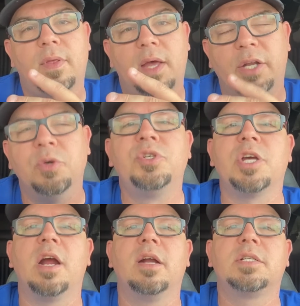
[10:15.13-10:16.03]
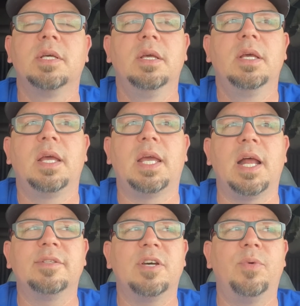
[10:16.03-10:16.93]
a new shirt, and
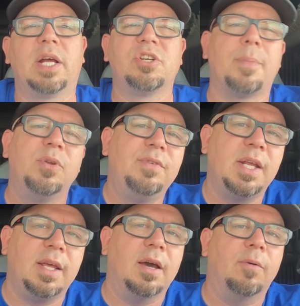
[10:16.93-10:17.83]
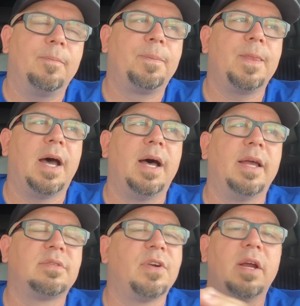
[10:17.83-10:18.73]
also when I drop a new video.
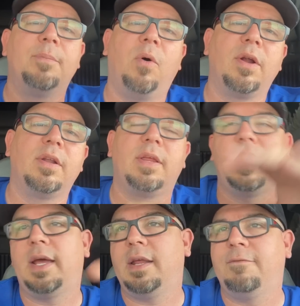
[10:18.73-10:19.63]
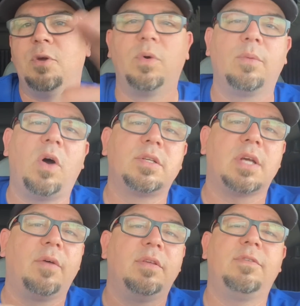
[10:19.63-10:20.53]
It's very important that if you want to watch
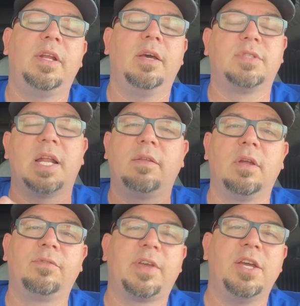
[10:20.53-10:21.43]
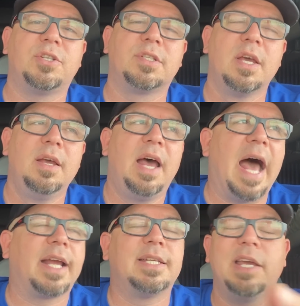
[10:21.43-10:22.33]
all these videos, get all the notifications.
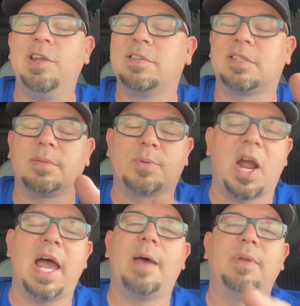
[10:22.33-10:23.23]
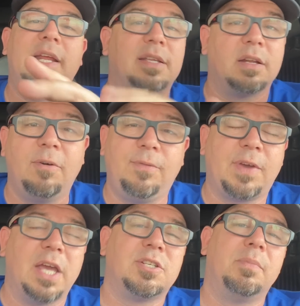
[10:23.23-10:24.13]
I can tell you to subscribe and hit the
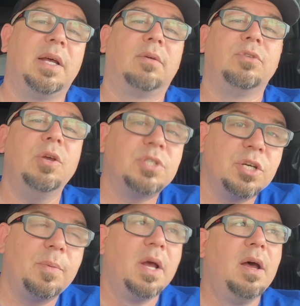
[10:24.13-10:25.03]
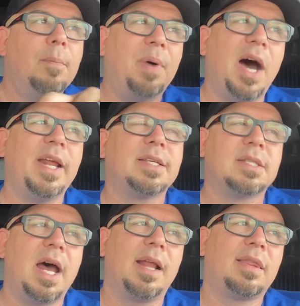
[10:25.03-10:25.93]
notification bell on YouTube, but it's
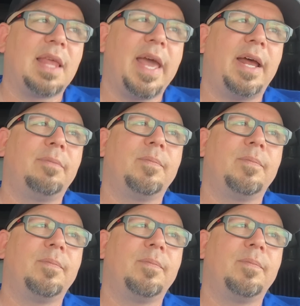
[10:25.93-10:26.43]
not that,